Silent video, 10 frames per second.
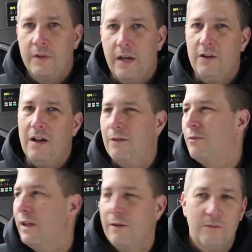And you're like,
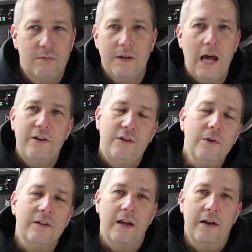well then, how do you
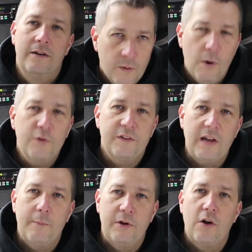do it then? Most of
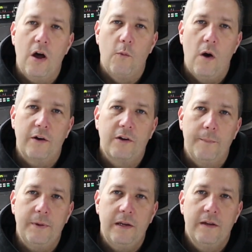the time when you call the water
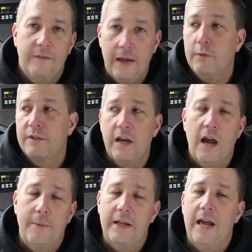company, they will tell you
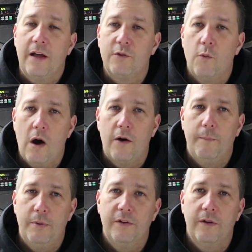how many gallons of water
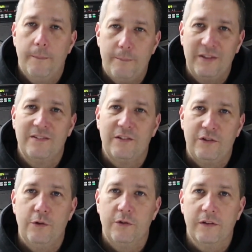a
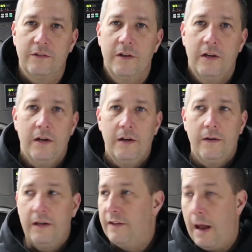business uses.
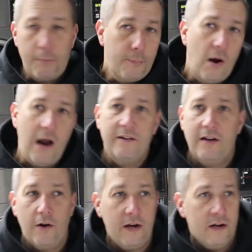It's not
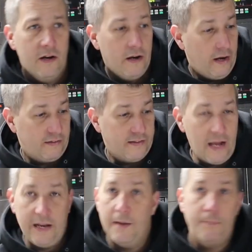proprietary. It's
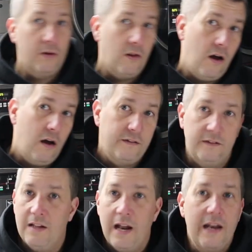not HIPAA laws.
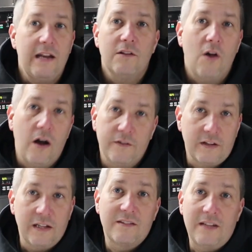It's not any laws
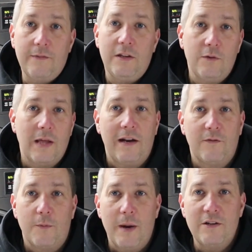against giving you that
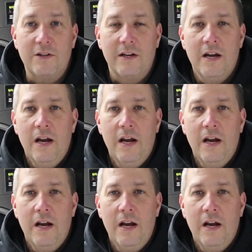information.